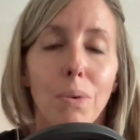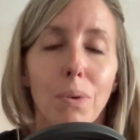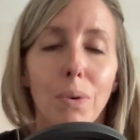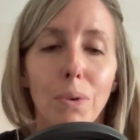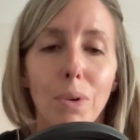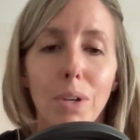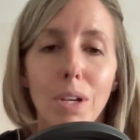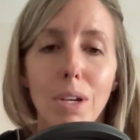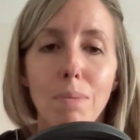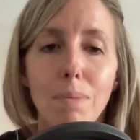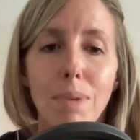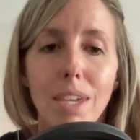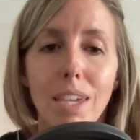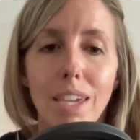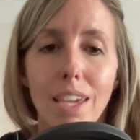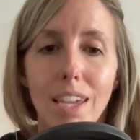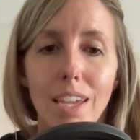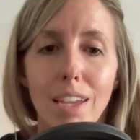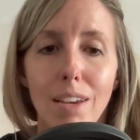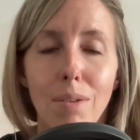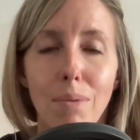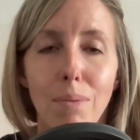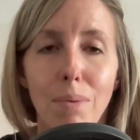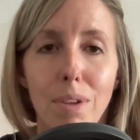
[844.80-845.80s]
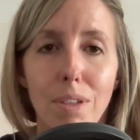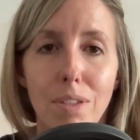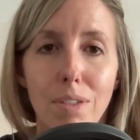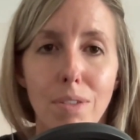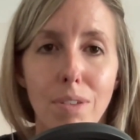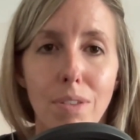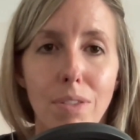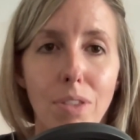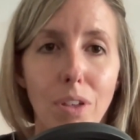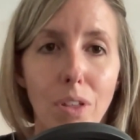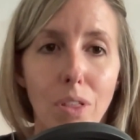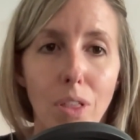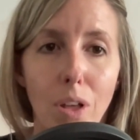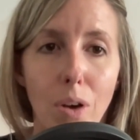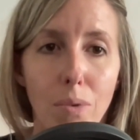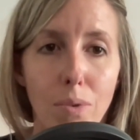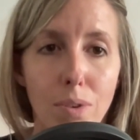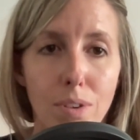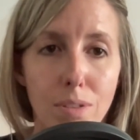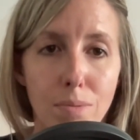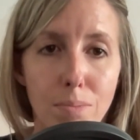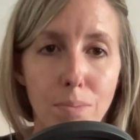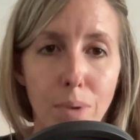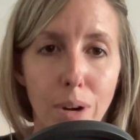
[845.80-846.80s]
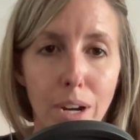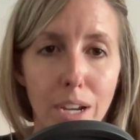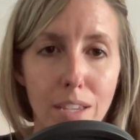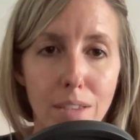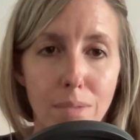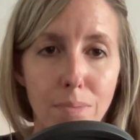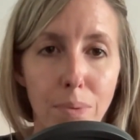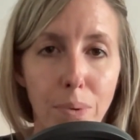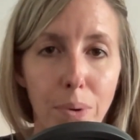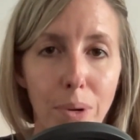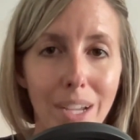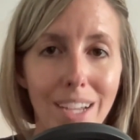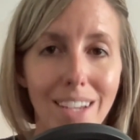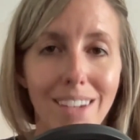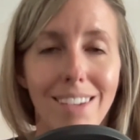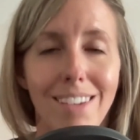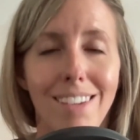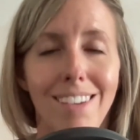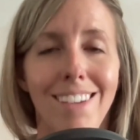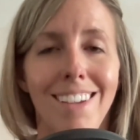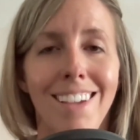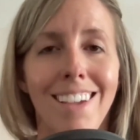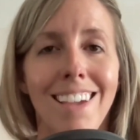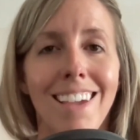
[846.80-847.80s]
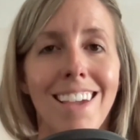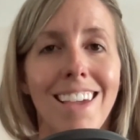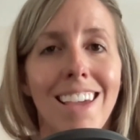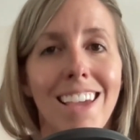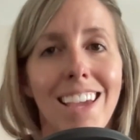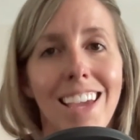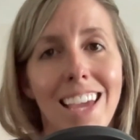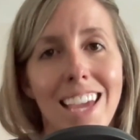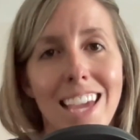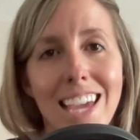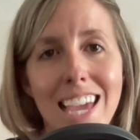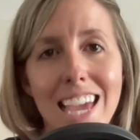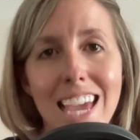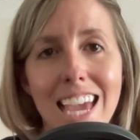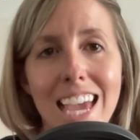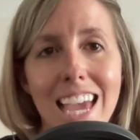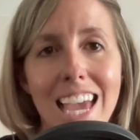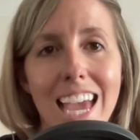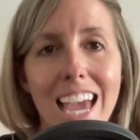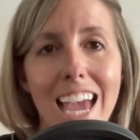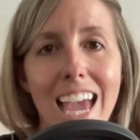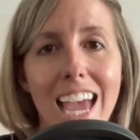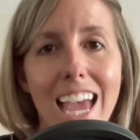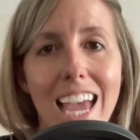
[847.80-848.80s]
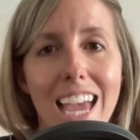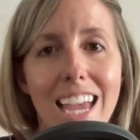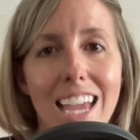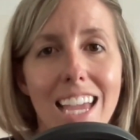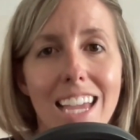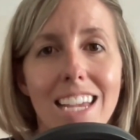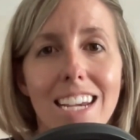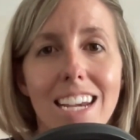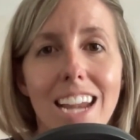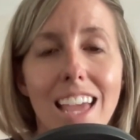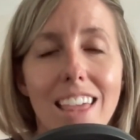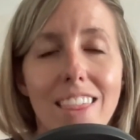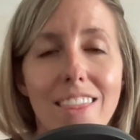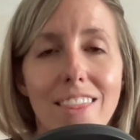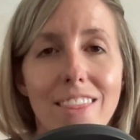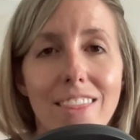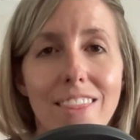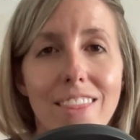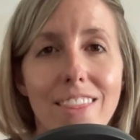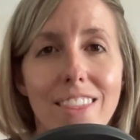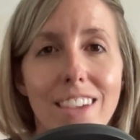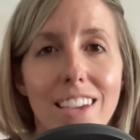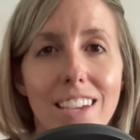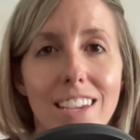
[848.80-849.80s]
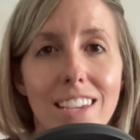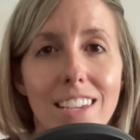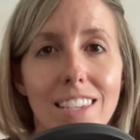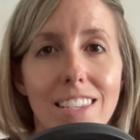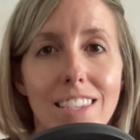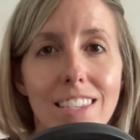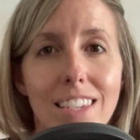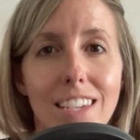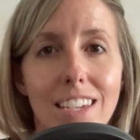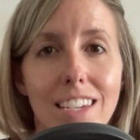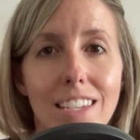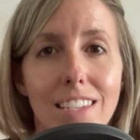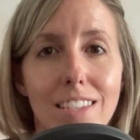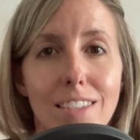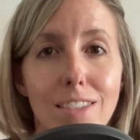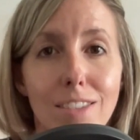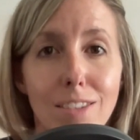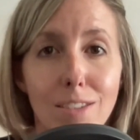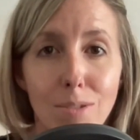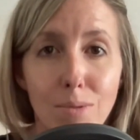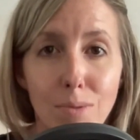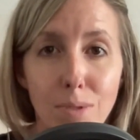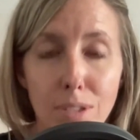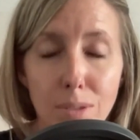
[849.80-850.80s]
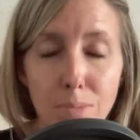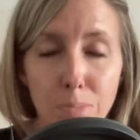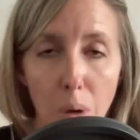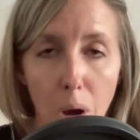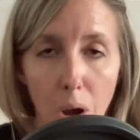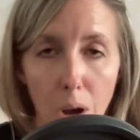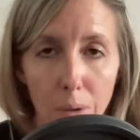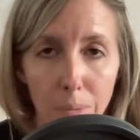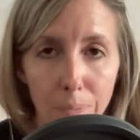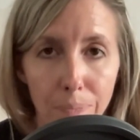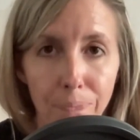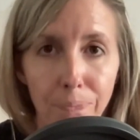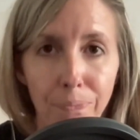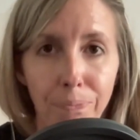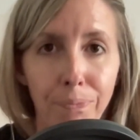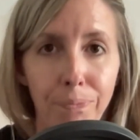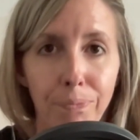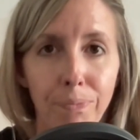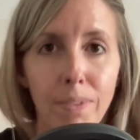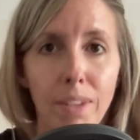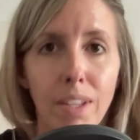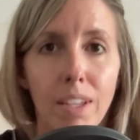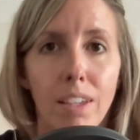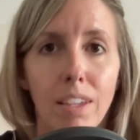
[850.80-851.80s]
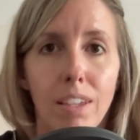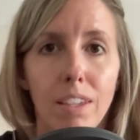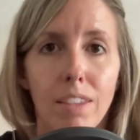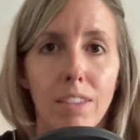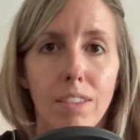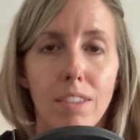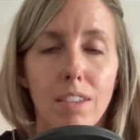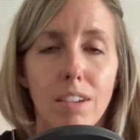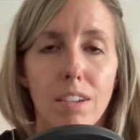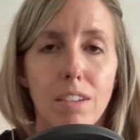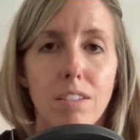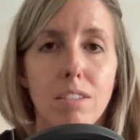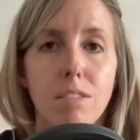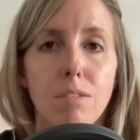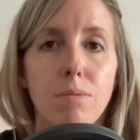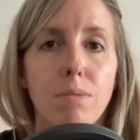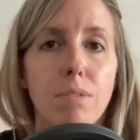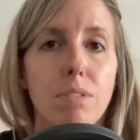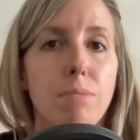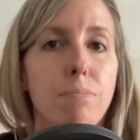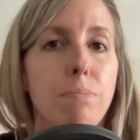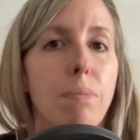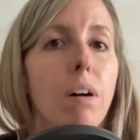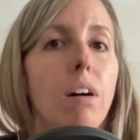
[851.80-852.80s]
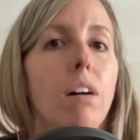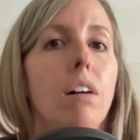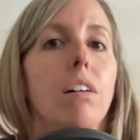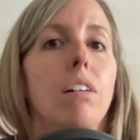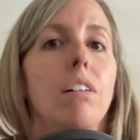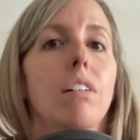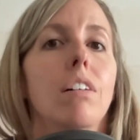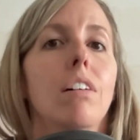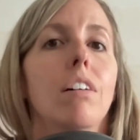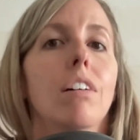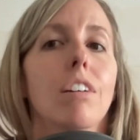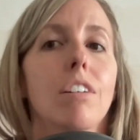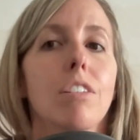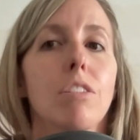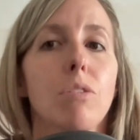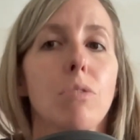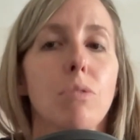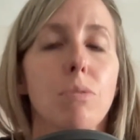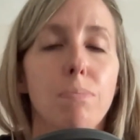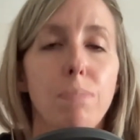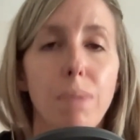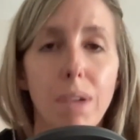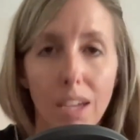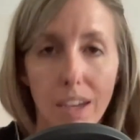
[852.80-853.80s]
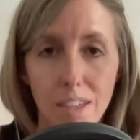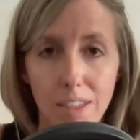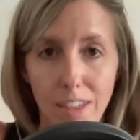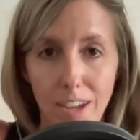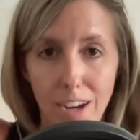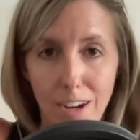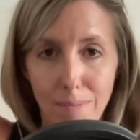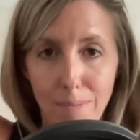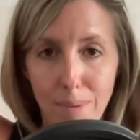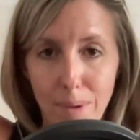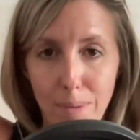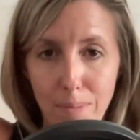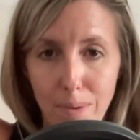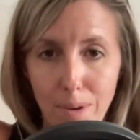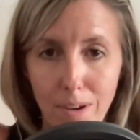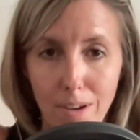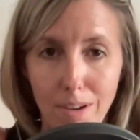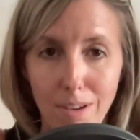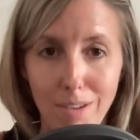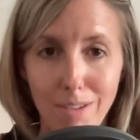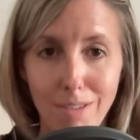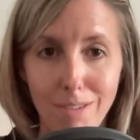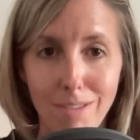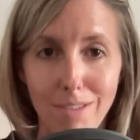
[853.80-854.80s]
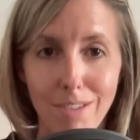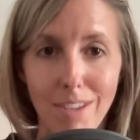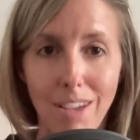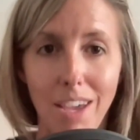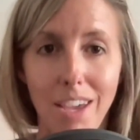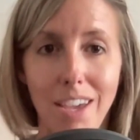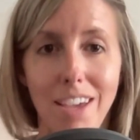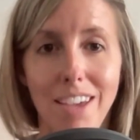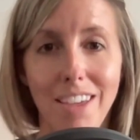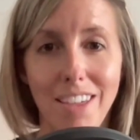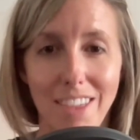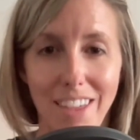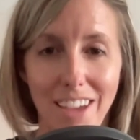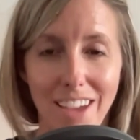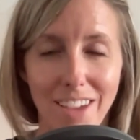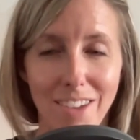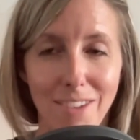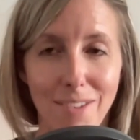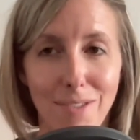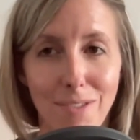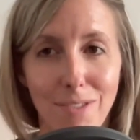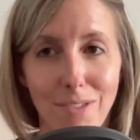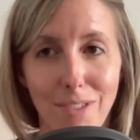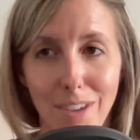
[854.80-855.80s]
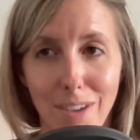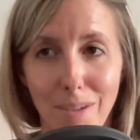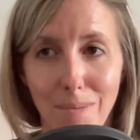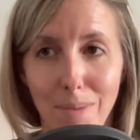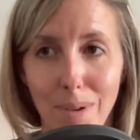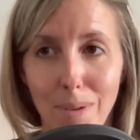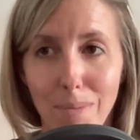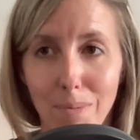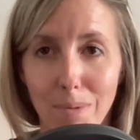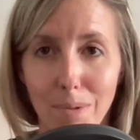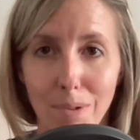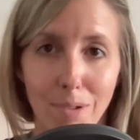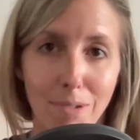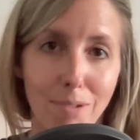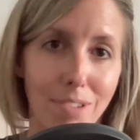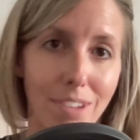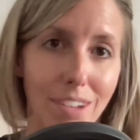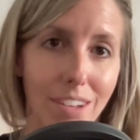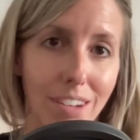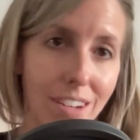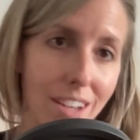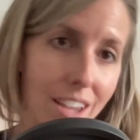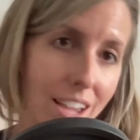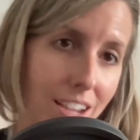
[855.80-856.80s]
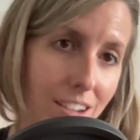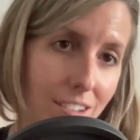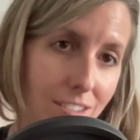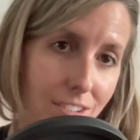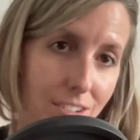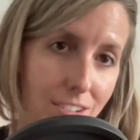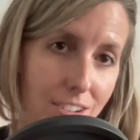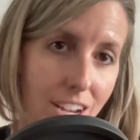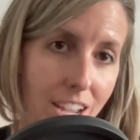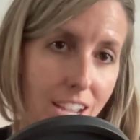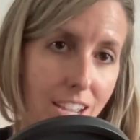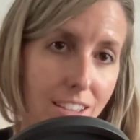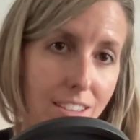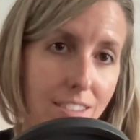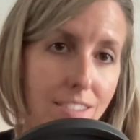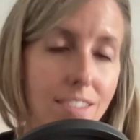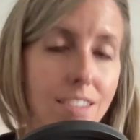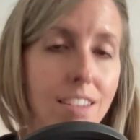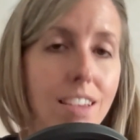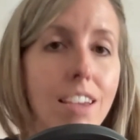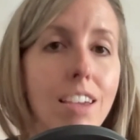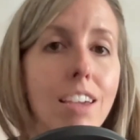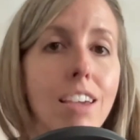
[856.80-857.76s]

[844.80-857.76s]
We're going to begin with the lowest price point, and this is the Swiss ball. The Swiss ball are those big therapy balls that you see people using to exercise.